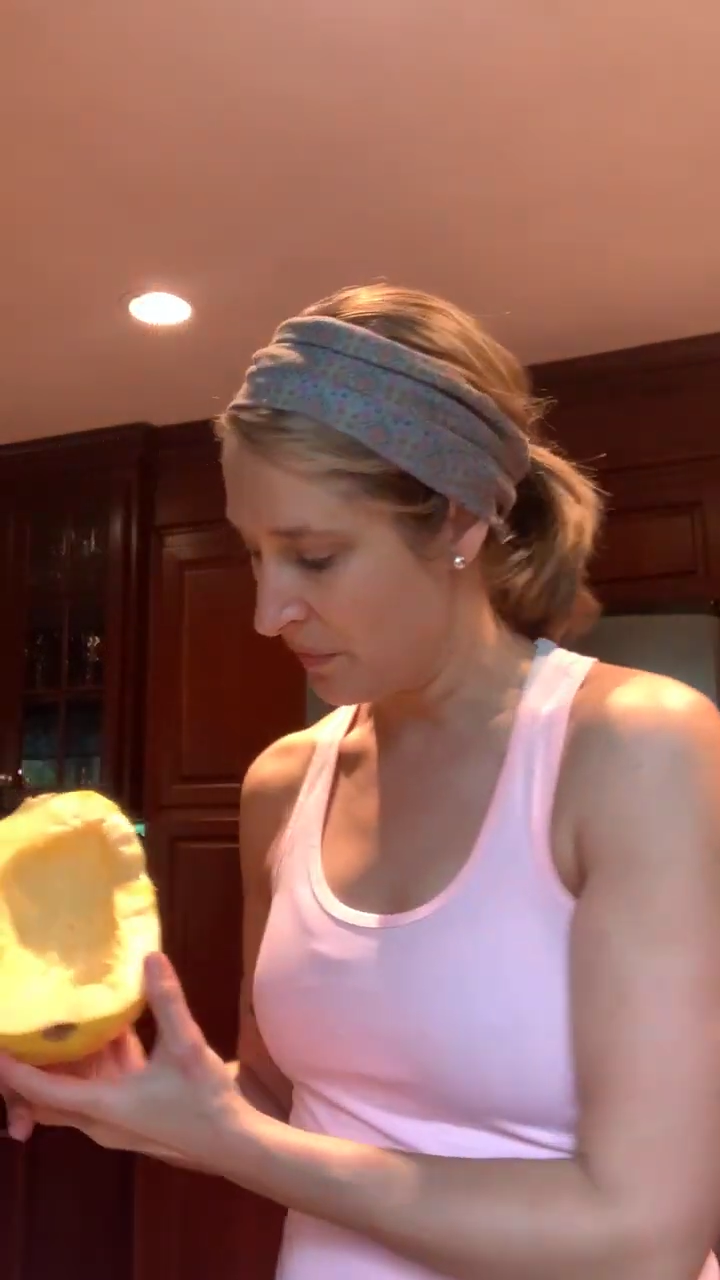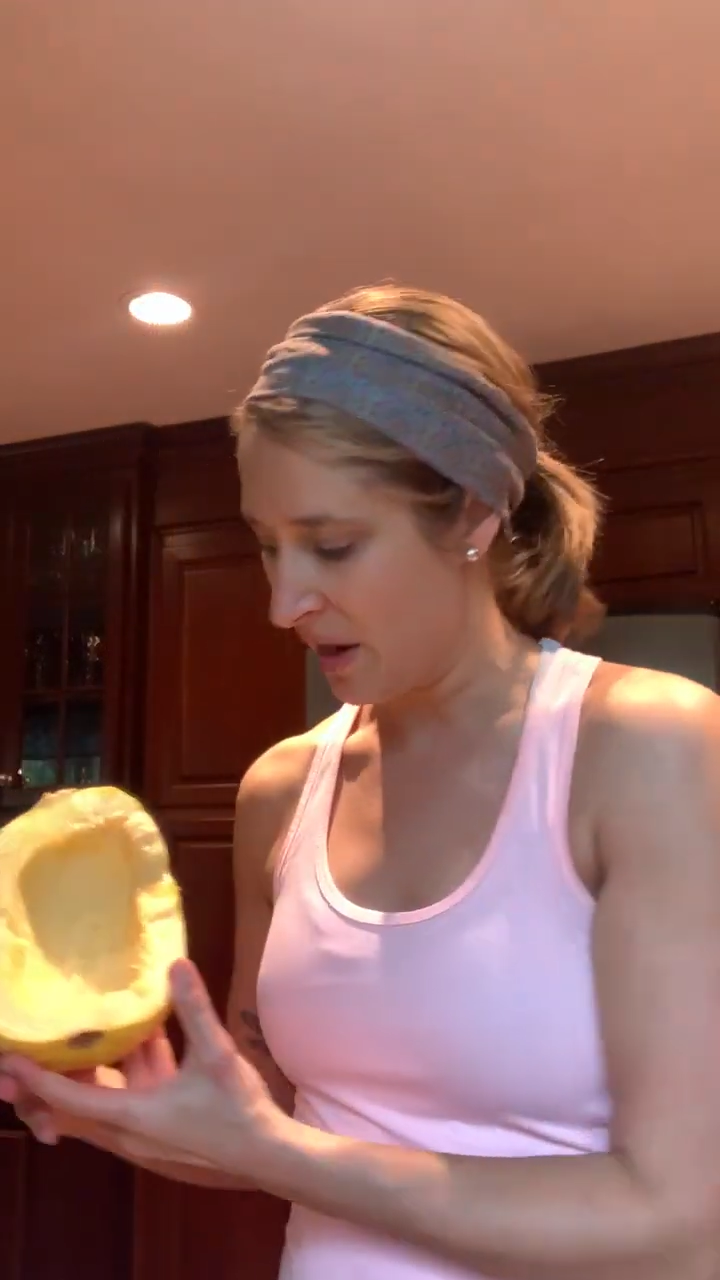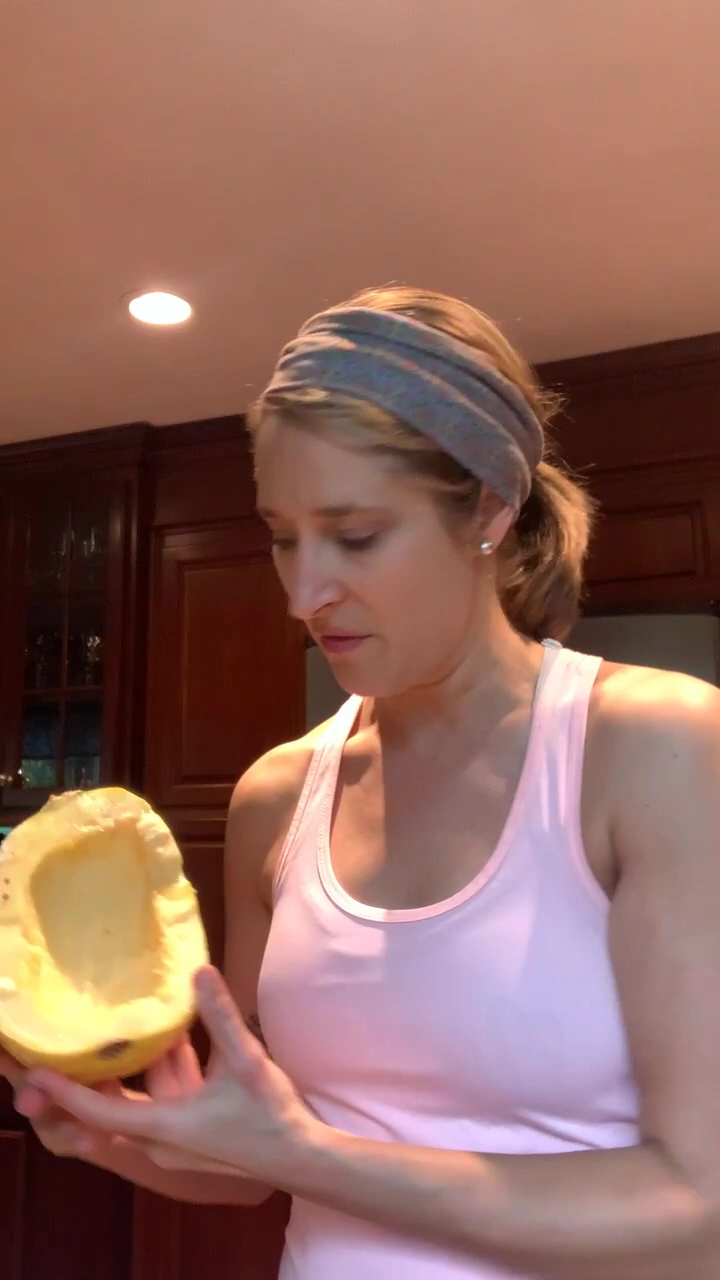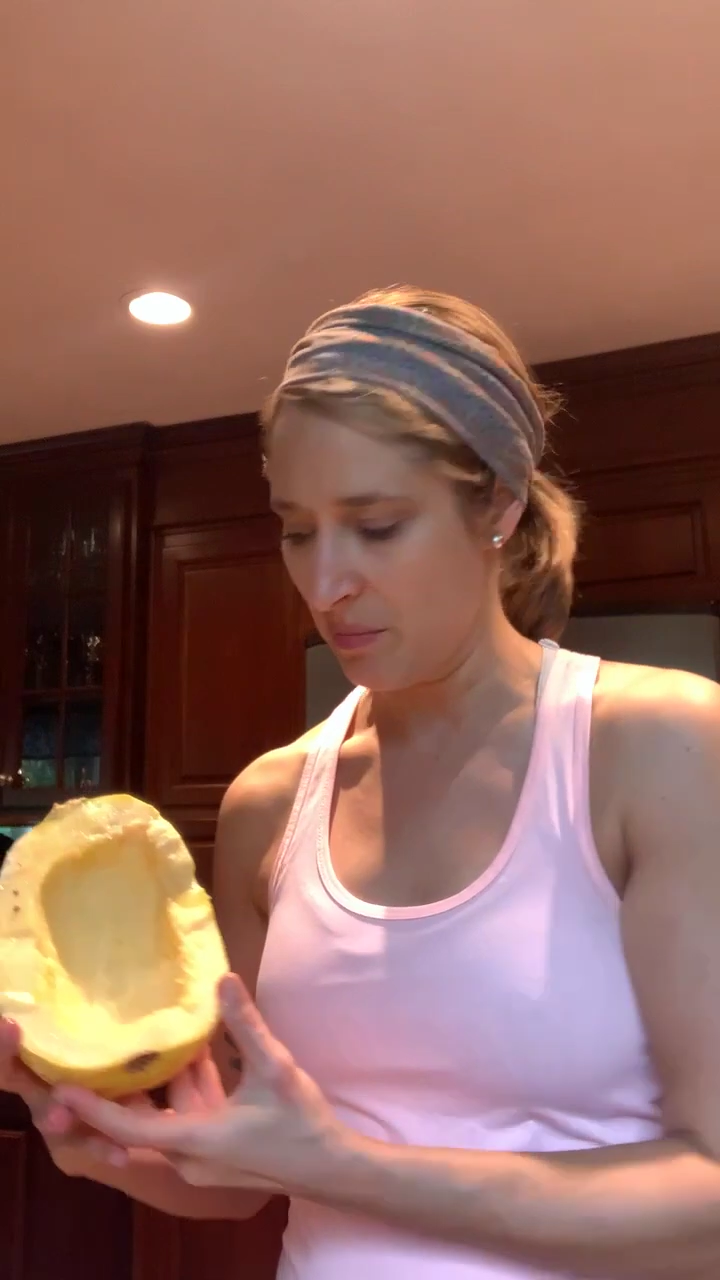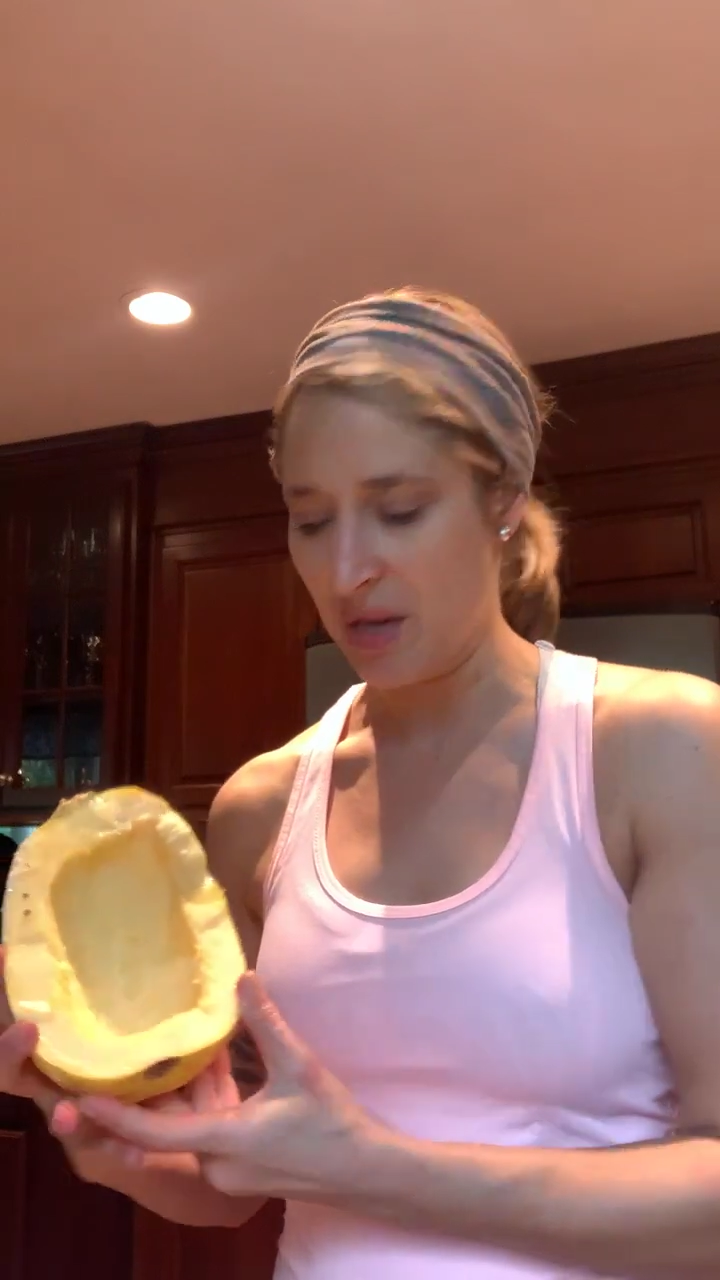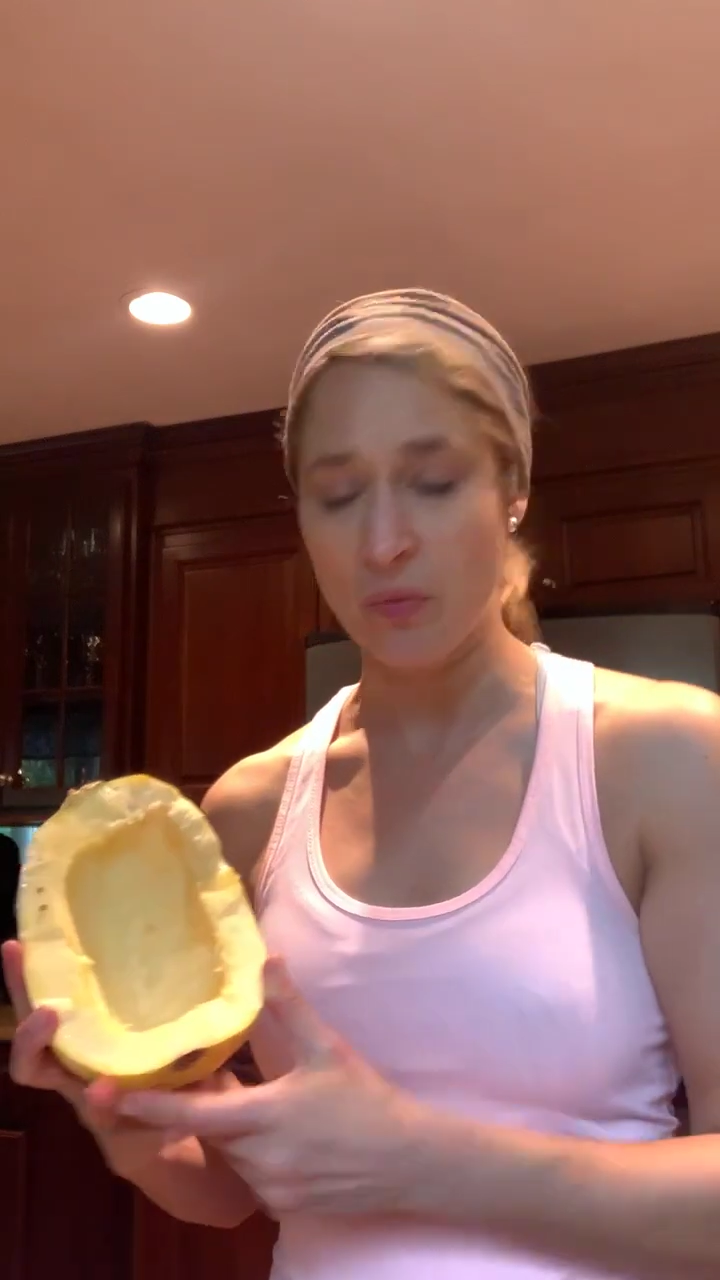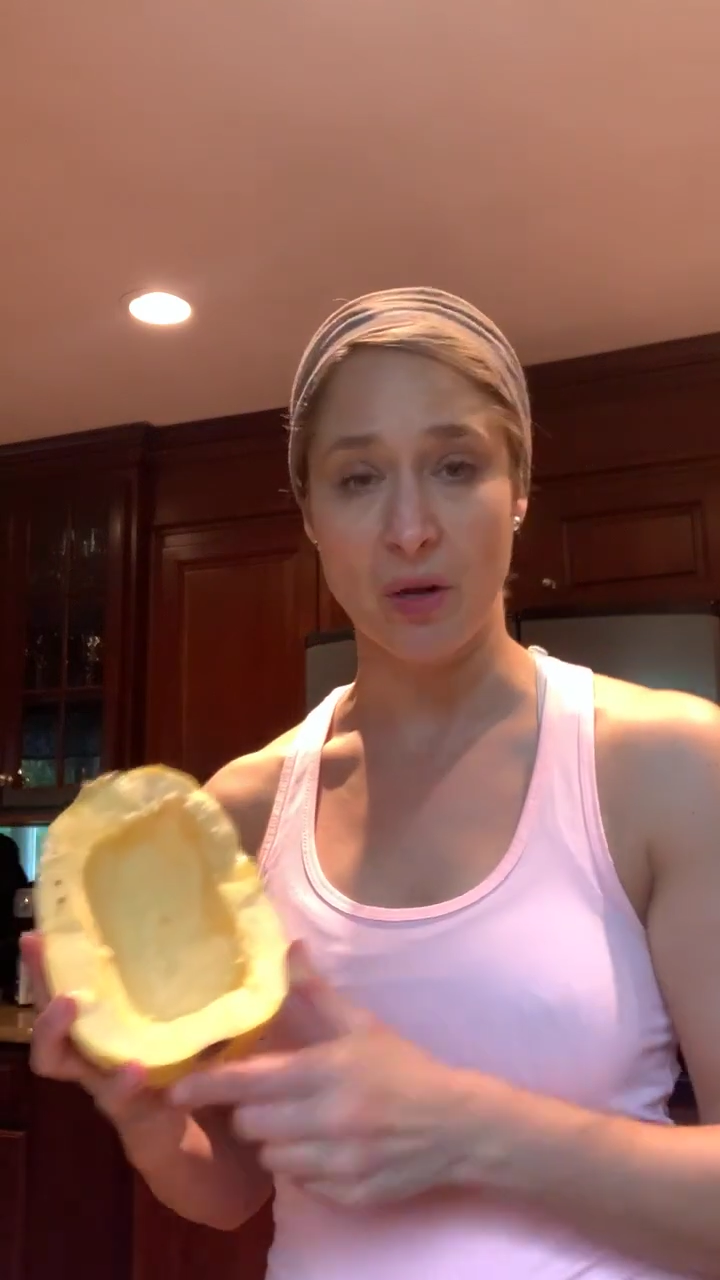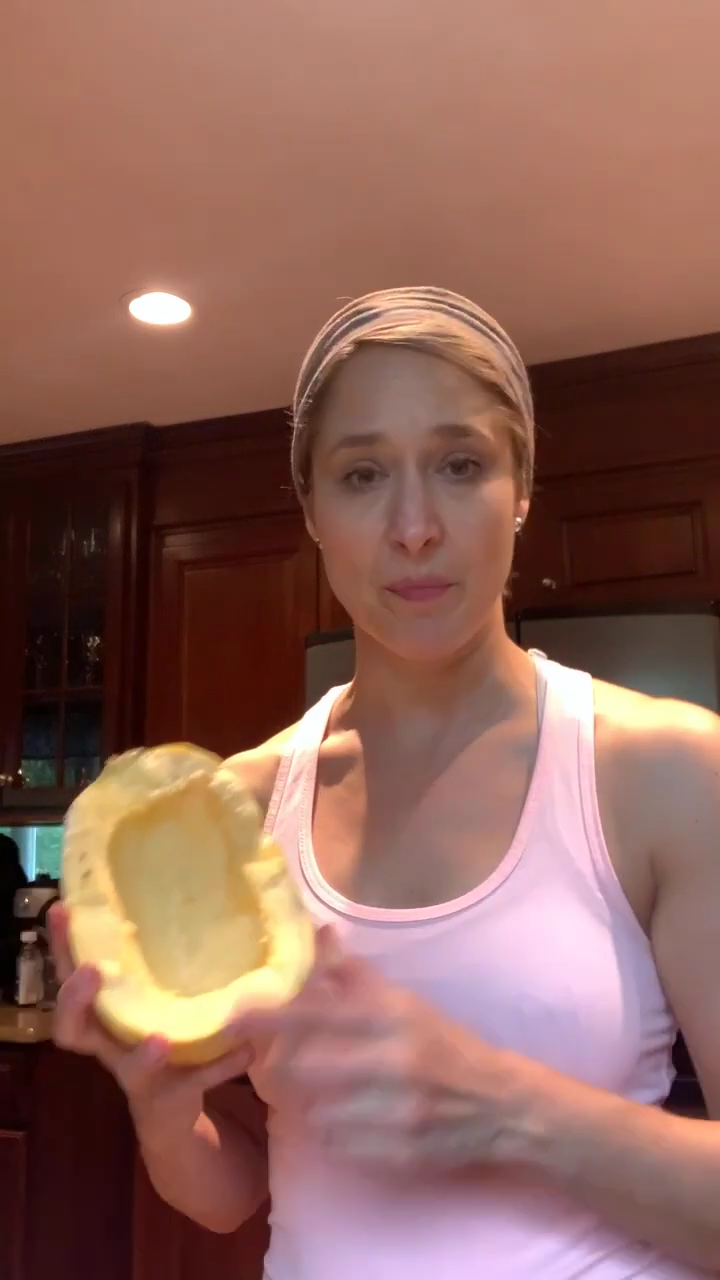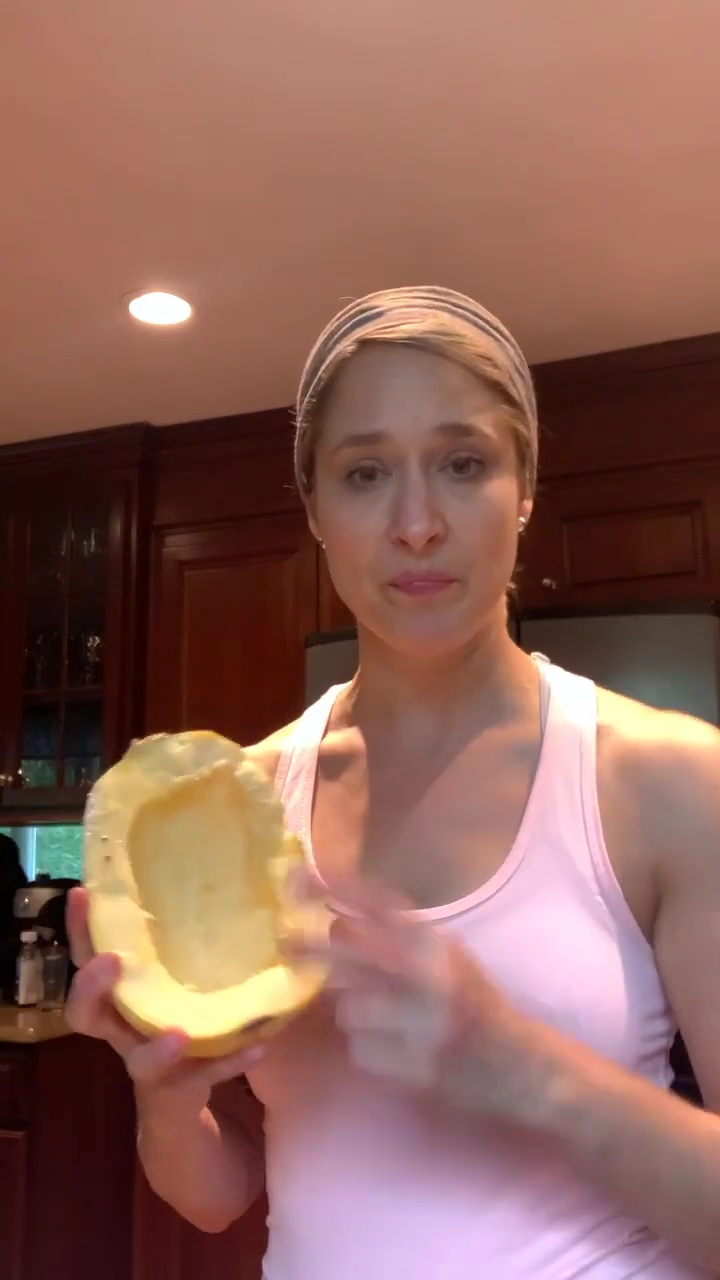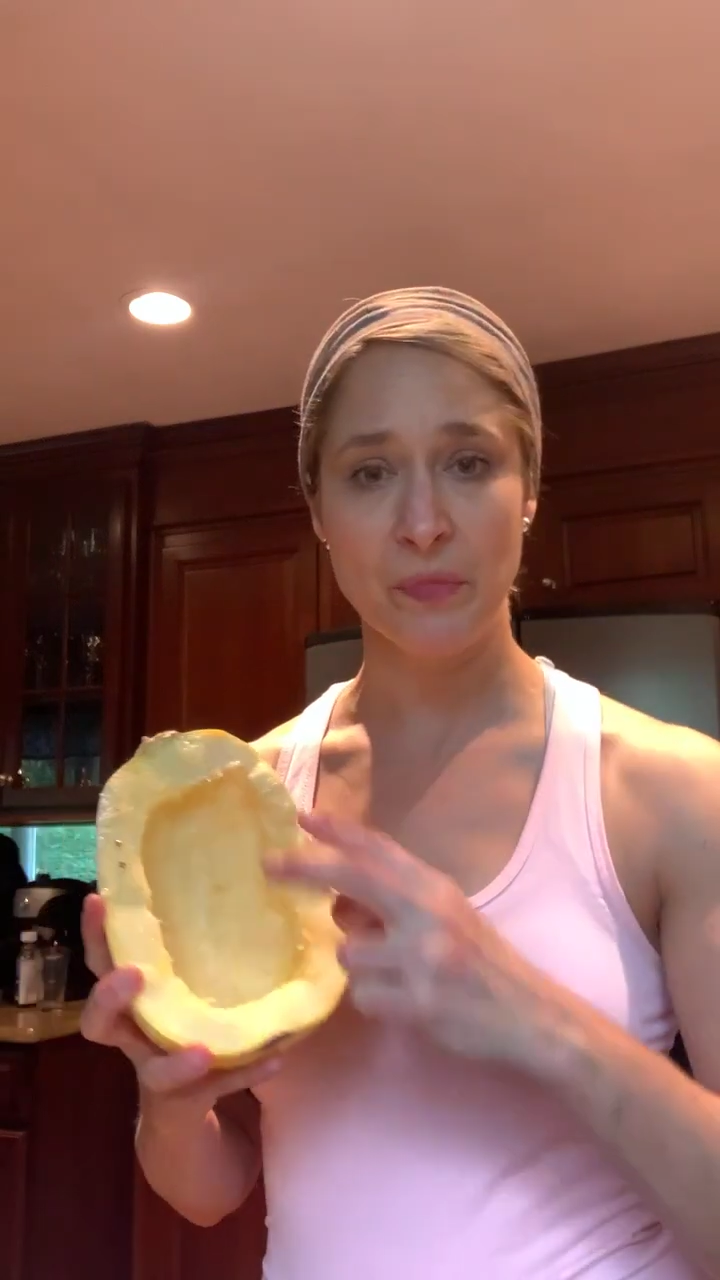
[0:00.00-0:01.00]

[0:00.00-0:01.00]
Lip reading: haven't made one,